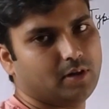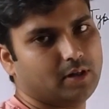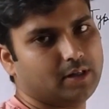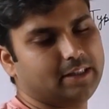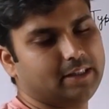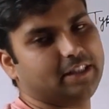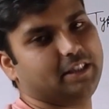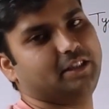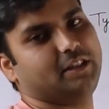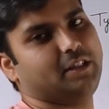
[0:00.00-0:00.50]

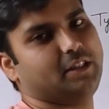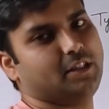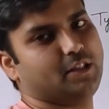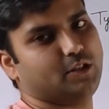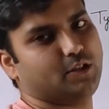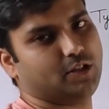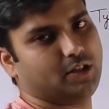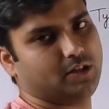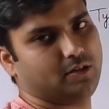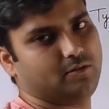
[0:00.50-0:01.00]

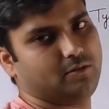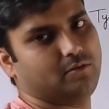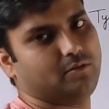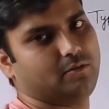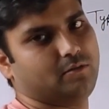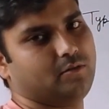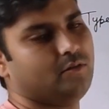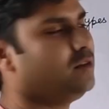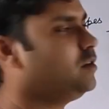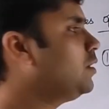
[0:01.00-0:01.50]
destination.
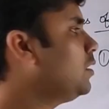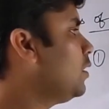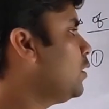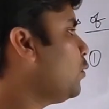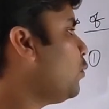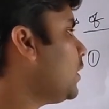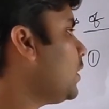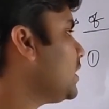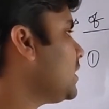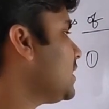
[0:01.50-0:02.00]

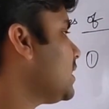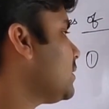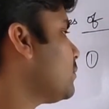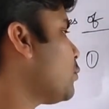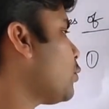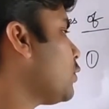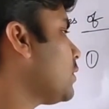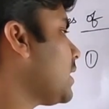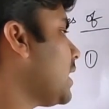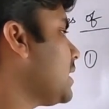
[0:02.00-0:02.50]
What is this
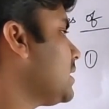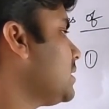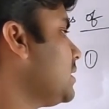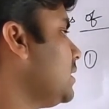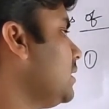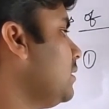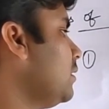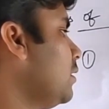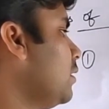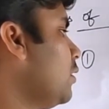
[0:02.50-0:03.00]

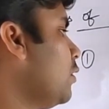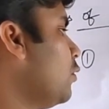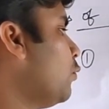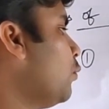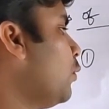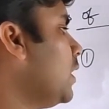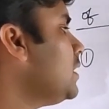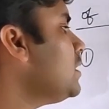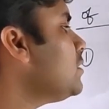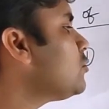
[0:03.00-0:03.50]
broadcasting?
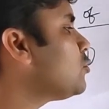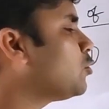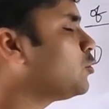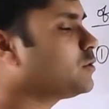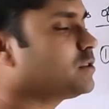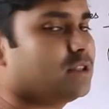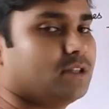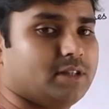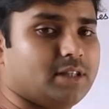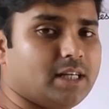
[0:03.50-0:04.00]
One
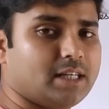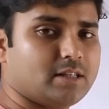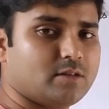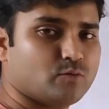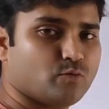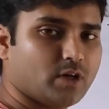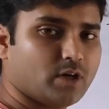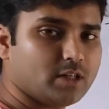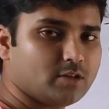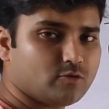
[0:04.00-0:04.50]
source. There is
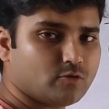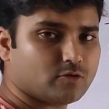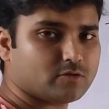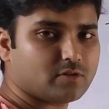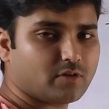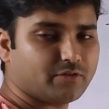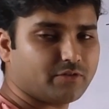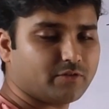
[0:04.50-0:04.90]
one source of